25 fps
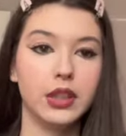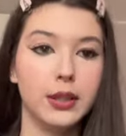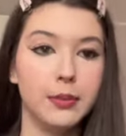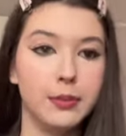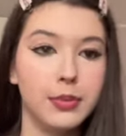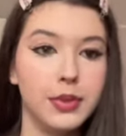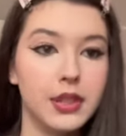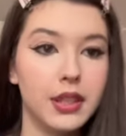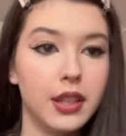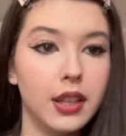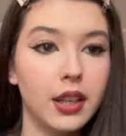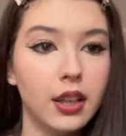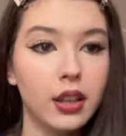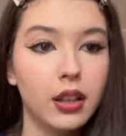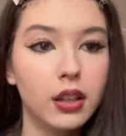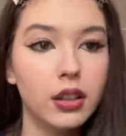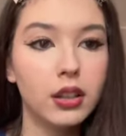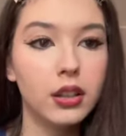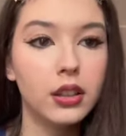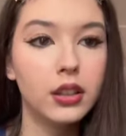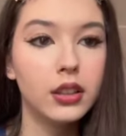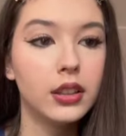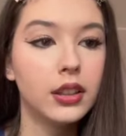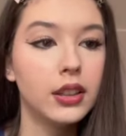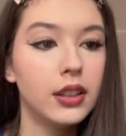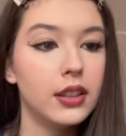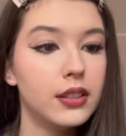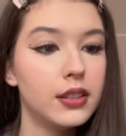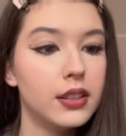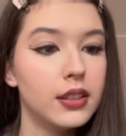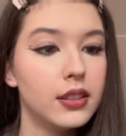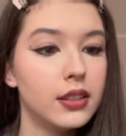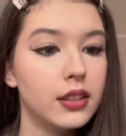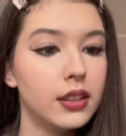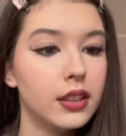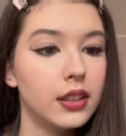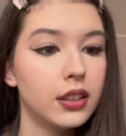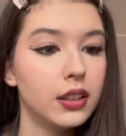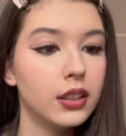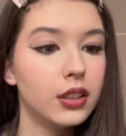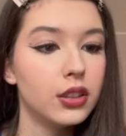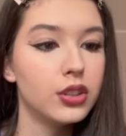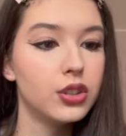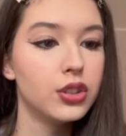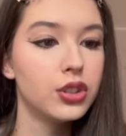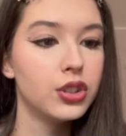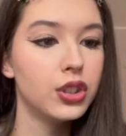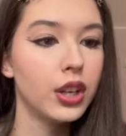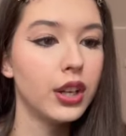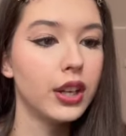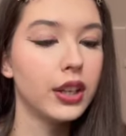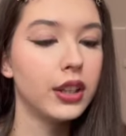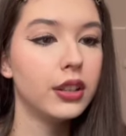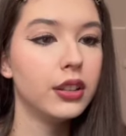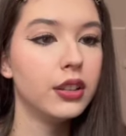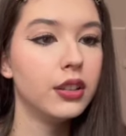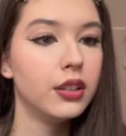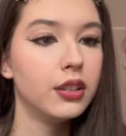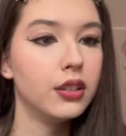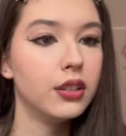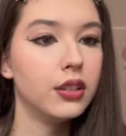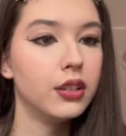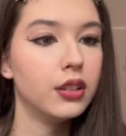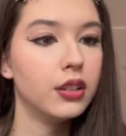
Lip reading: lipstick. This is in the shade